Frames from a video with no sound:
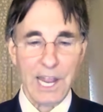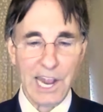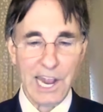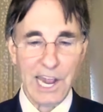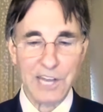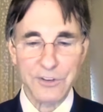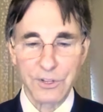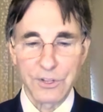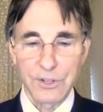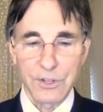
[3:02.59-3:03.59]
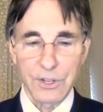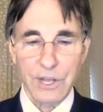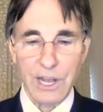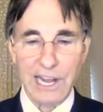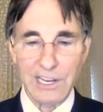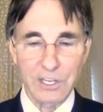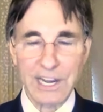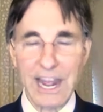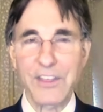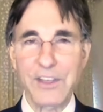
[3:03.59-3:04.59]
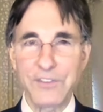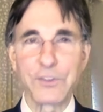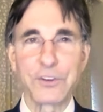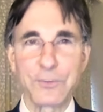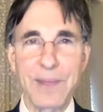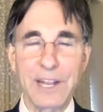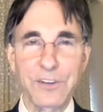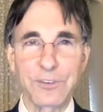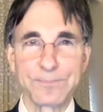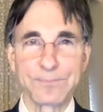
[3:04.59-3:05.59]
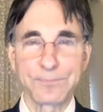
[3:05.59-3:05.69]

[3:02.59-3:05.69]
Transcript: And I look at how they fill their space